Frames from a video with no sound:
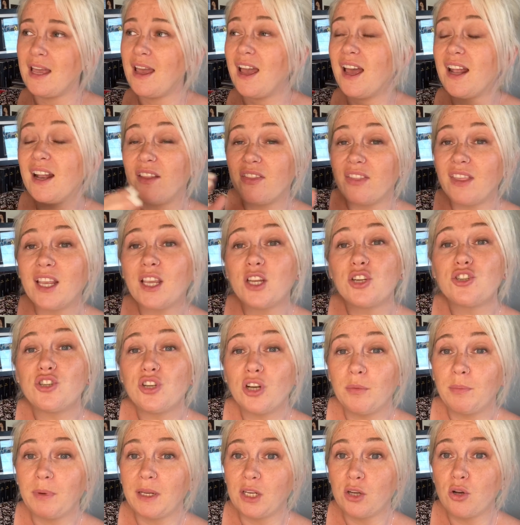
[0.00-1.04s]
And I think it should
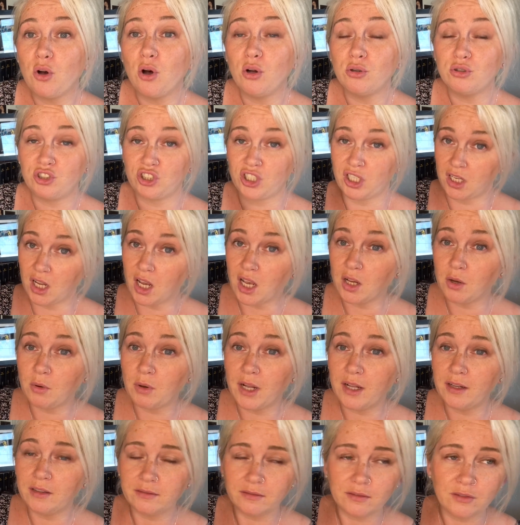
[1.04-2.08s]
have been called
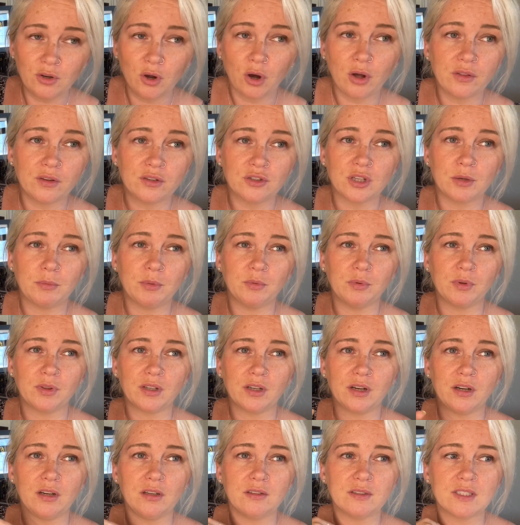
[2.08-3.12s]
Chautauqua, not The Trouble with
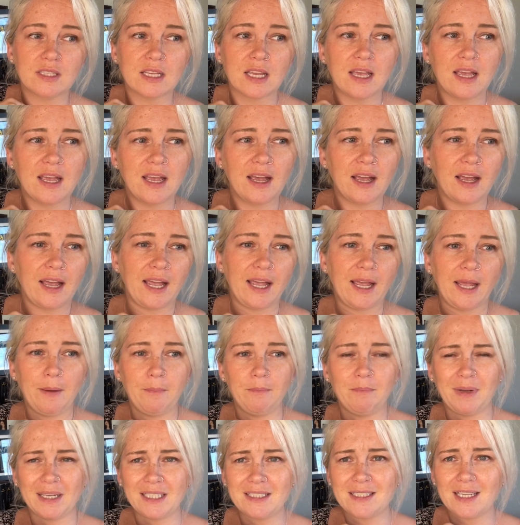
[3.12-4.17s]
Girls.
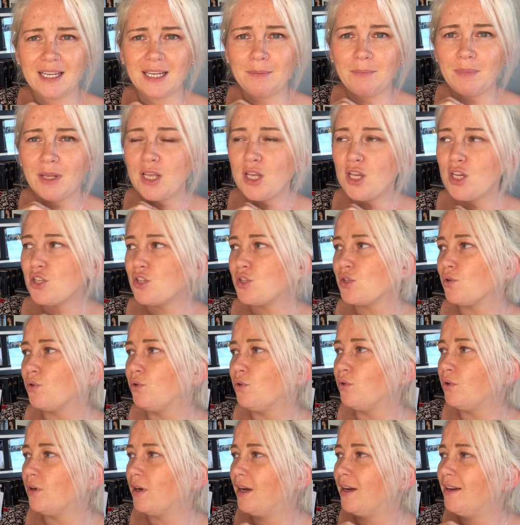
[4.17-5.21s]
Big time.
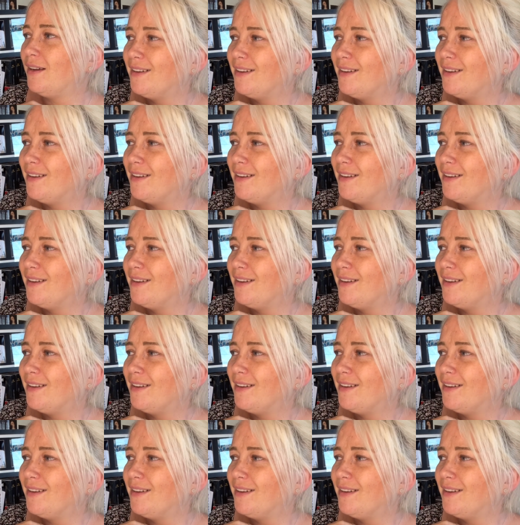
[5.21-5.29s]
So...